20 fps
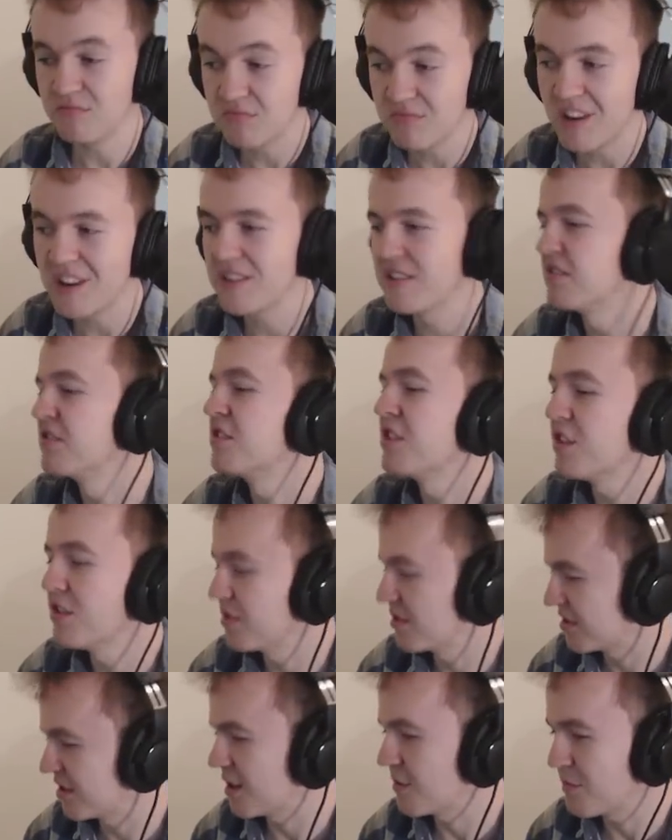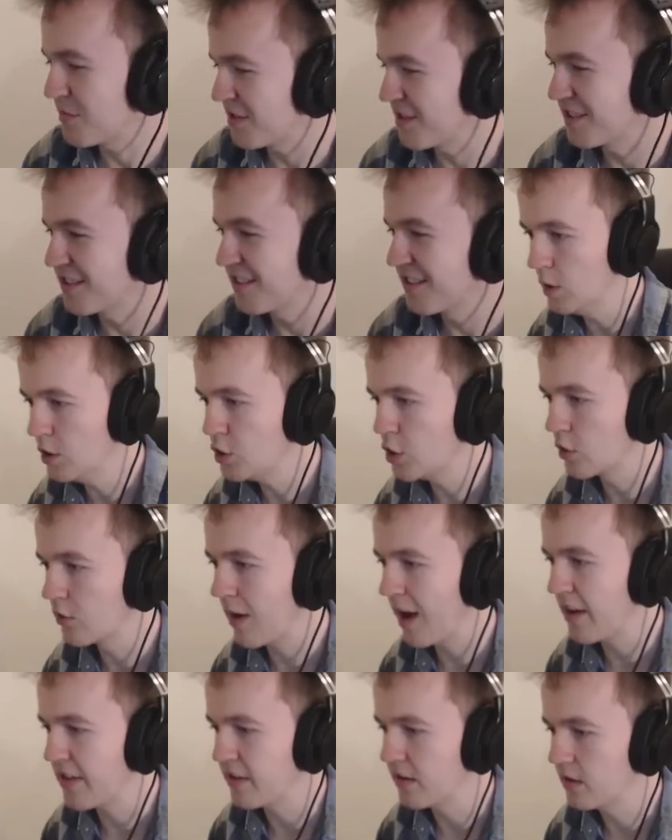naked girls type thing. Would you
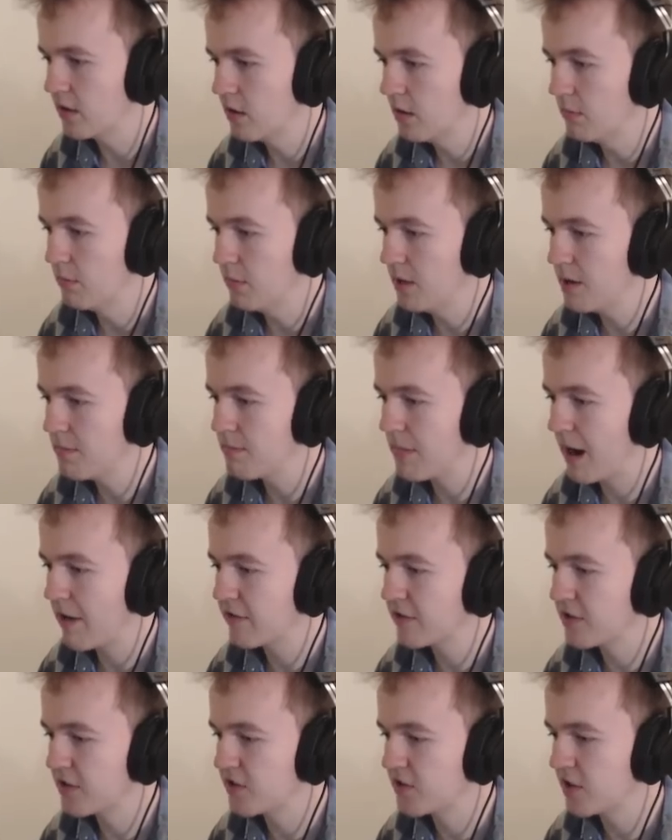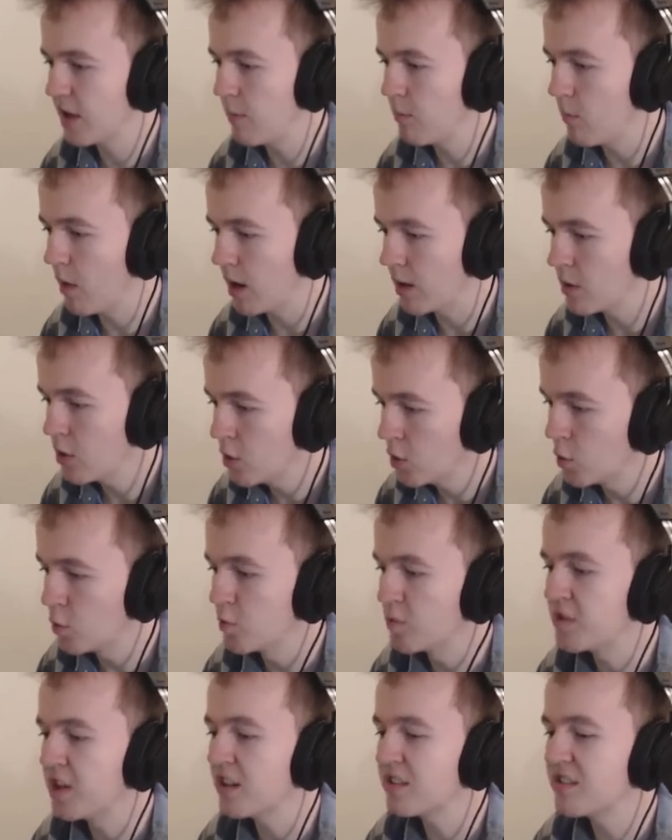rather be married to someone
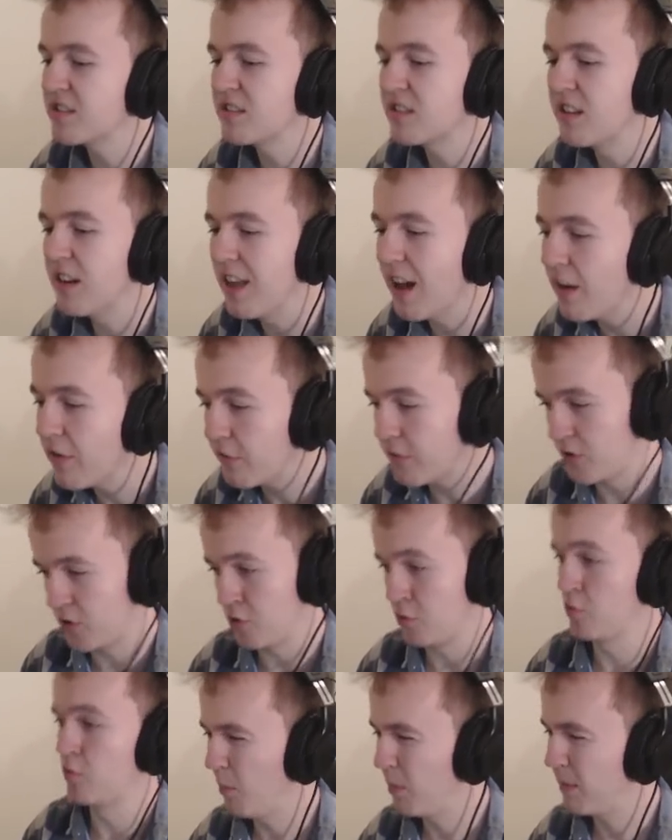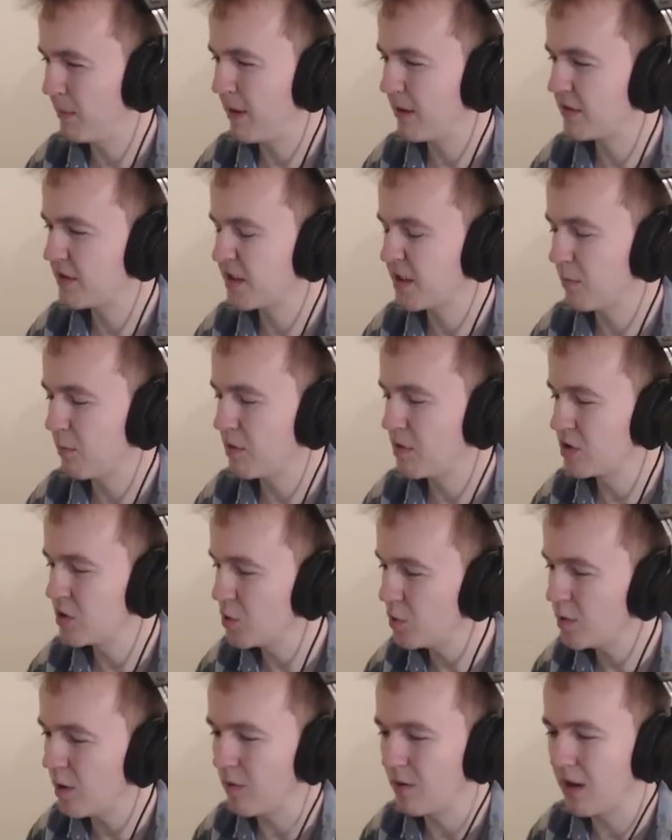who doesn't love you, or be married to someone
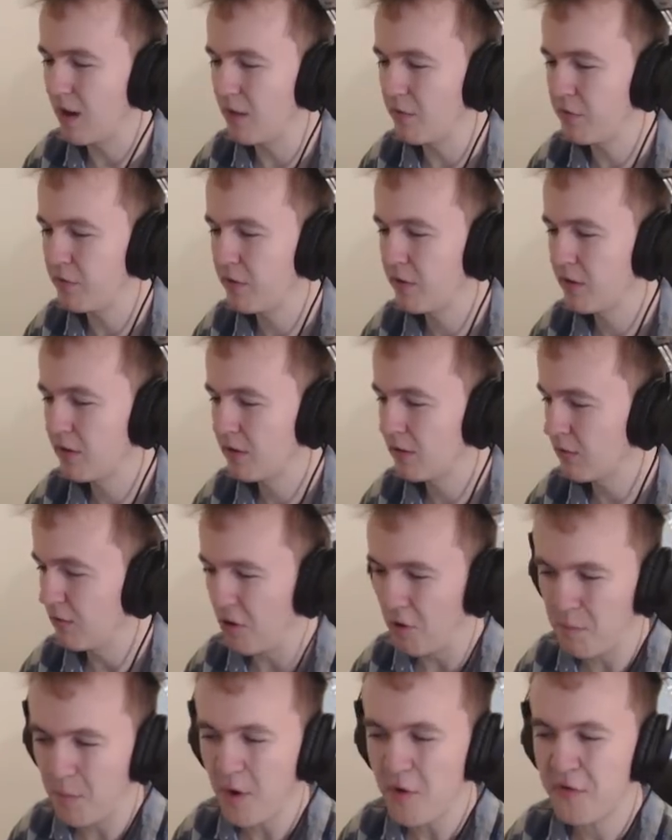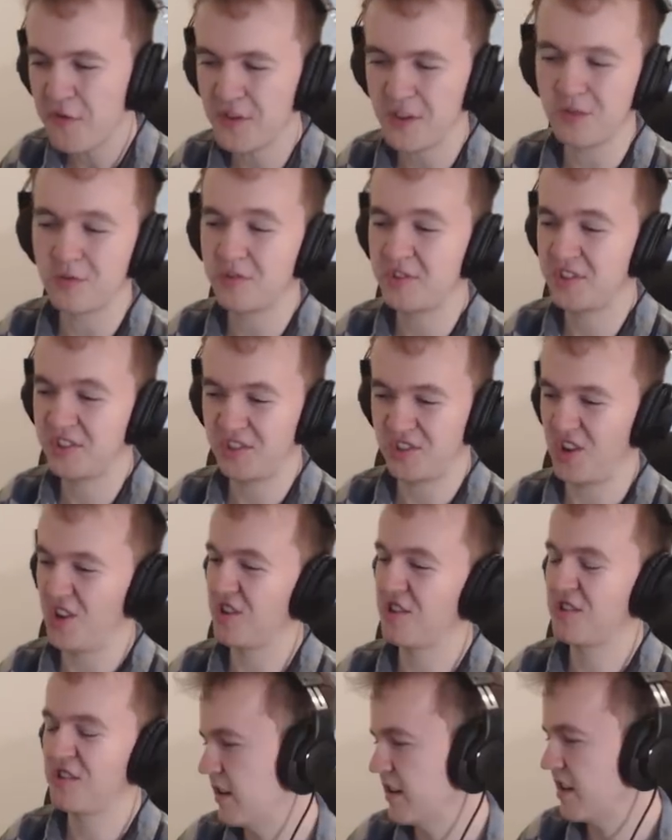you don't love? Or both of those
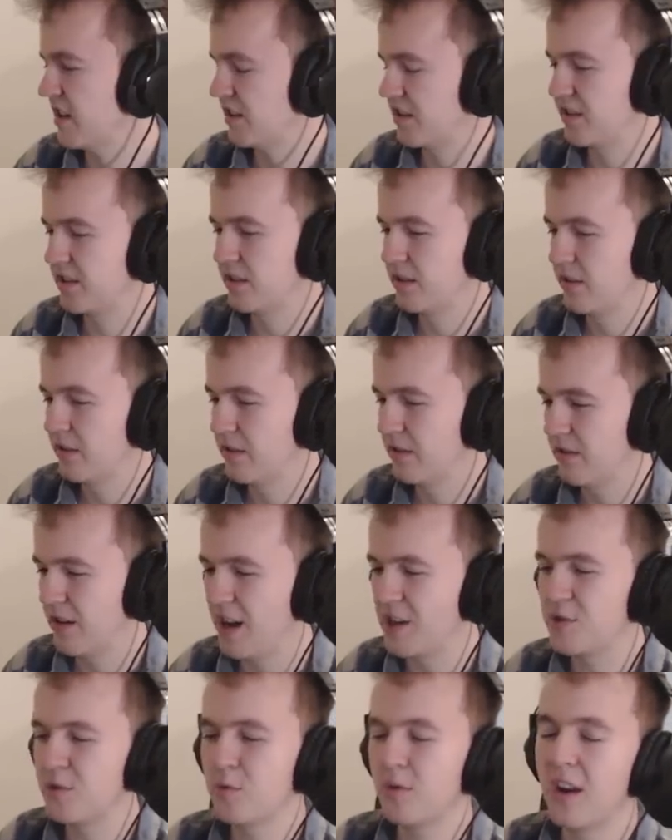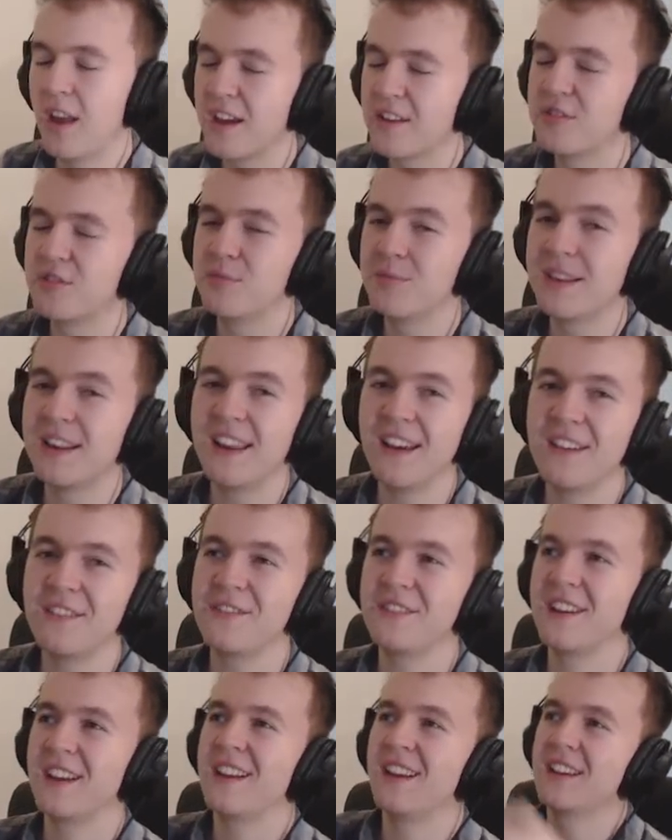suck. I guess... I do like to be
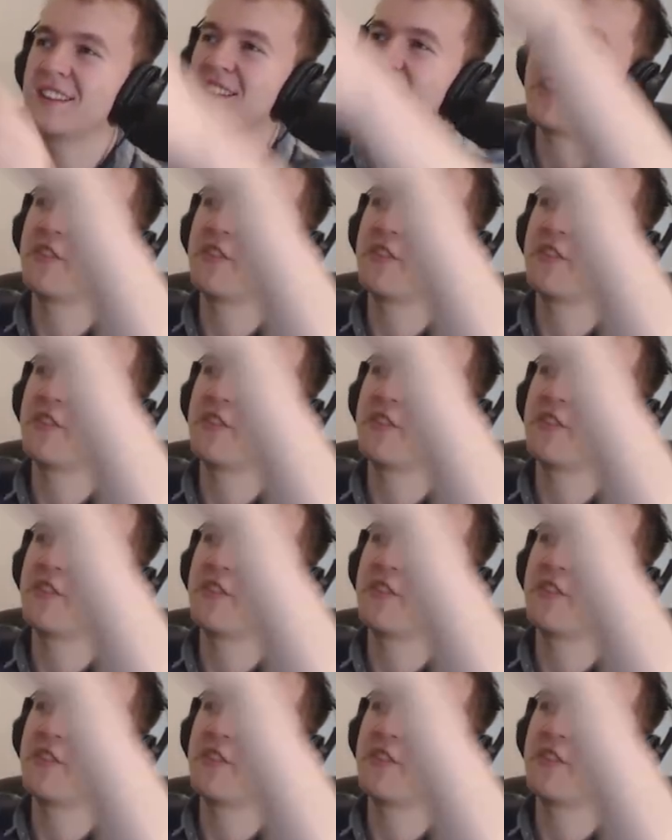loved. I like